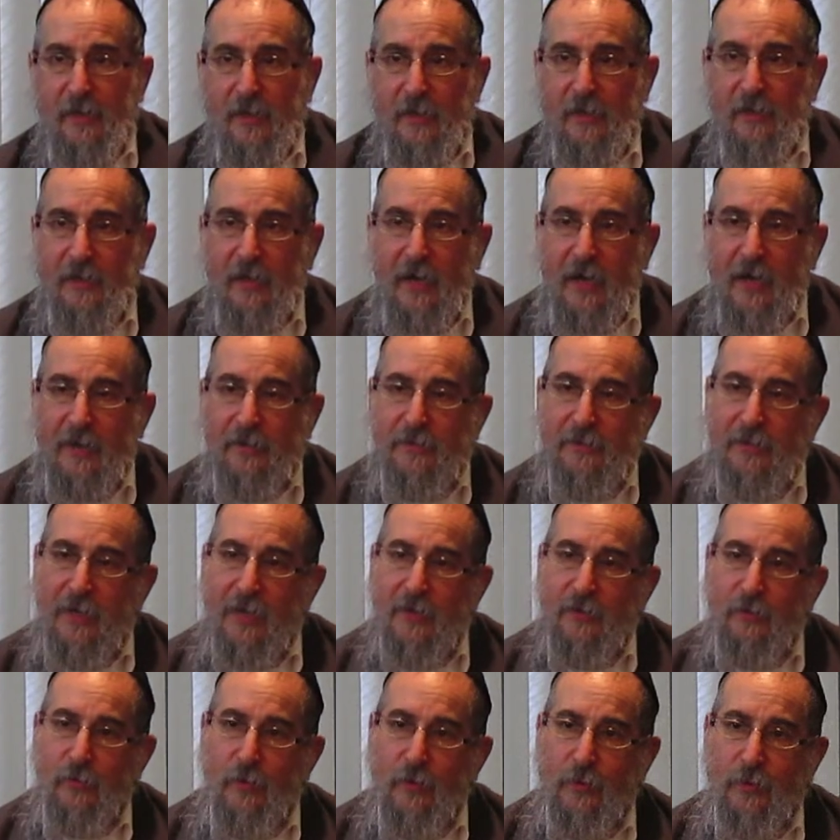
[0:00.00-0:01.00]
in
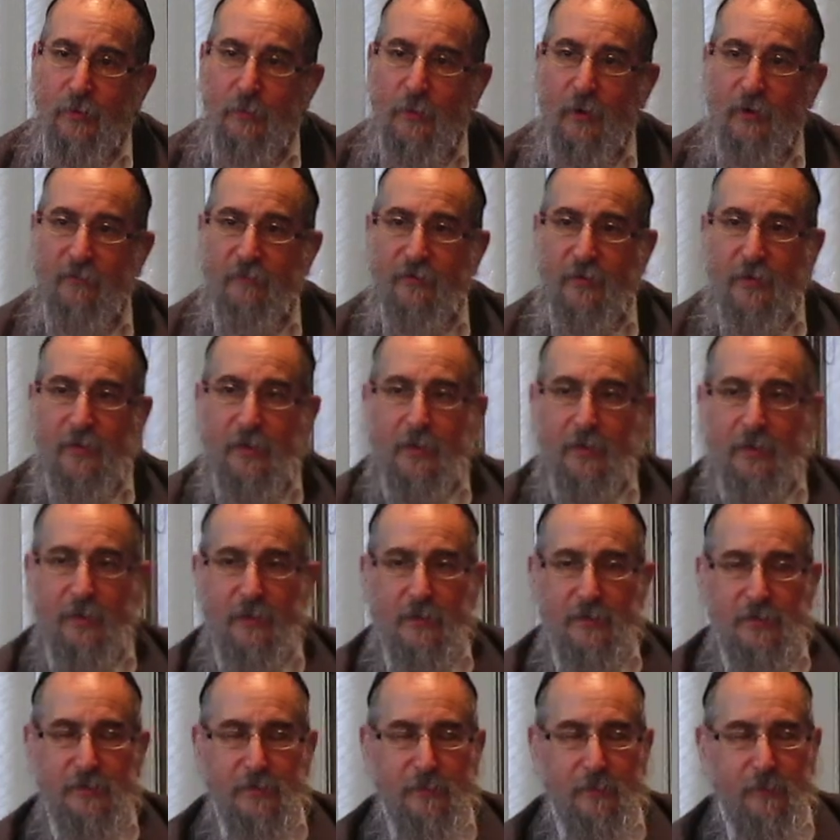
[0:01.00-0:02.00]
contact with him over the
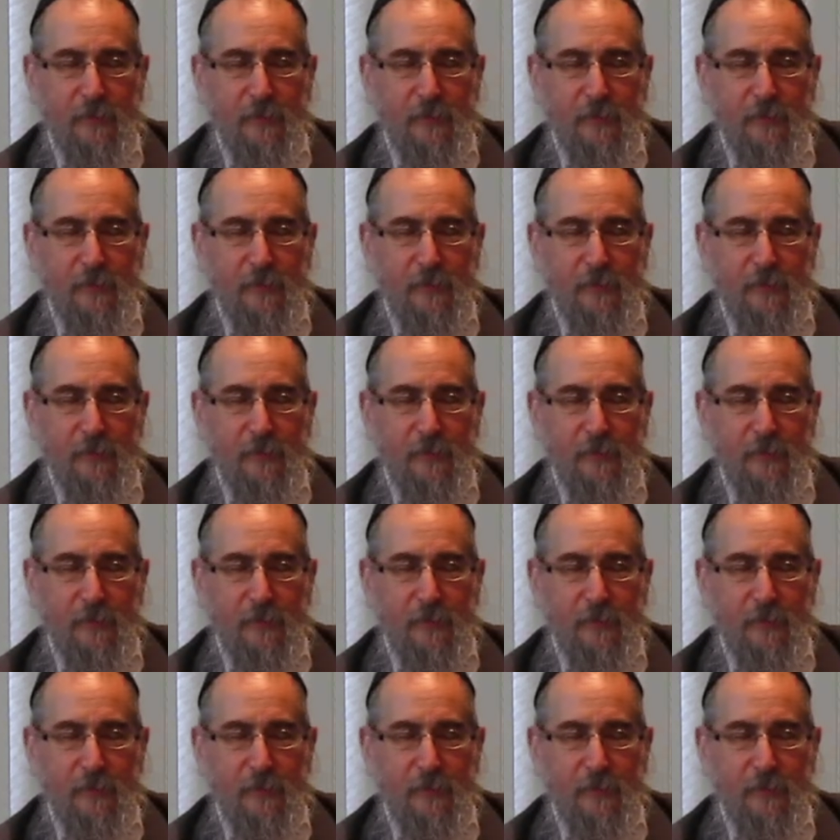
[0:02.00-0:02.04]
years.